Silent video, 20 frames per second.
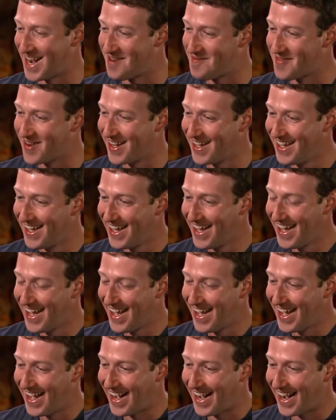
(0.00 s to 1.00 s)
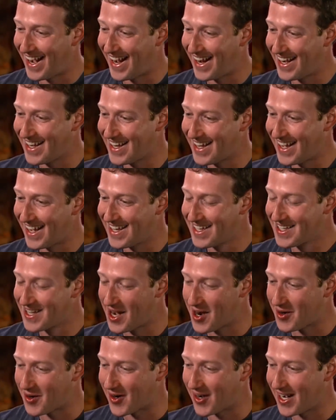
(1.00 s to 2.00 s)
Tom, um, you
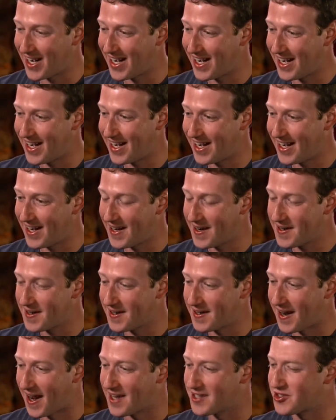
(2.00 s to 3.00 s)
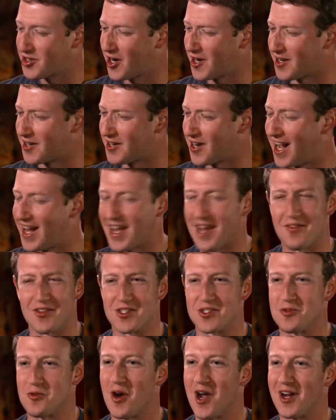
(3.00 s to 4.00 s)
know, I try to not have a
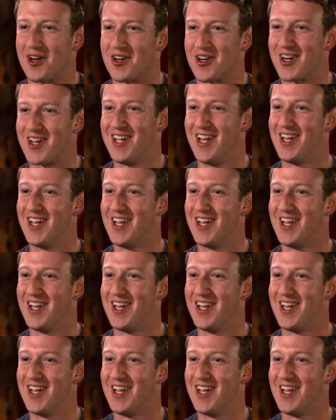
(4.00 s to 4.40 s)
swagger,